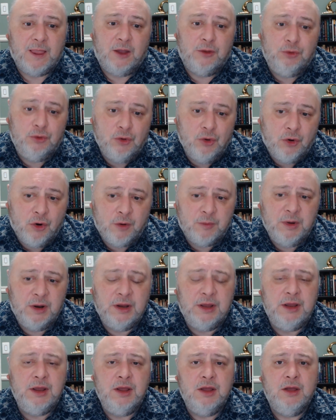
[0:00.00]

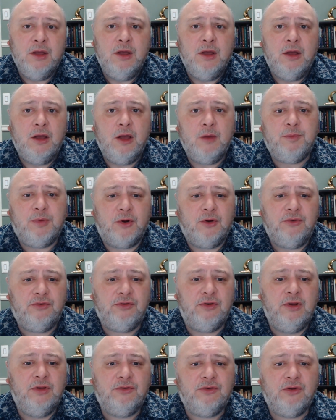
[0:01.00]
Normally, a
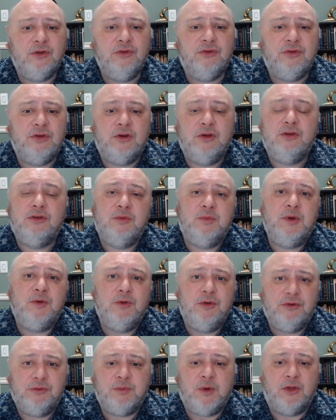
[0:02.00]
person is considered to be
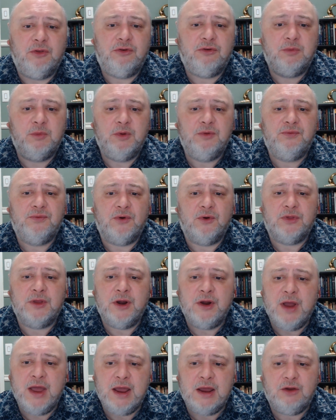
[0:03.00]
responsible for
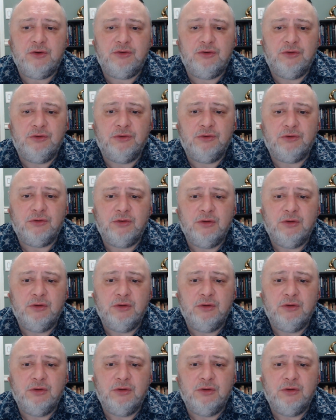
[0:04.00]
their actions.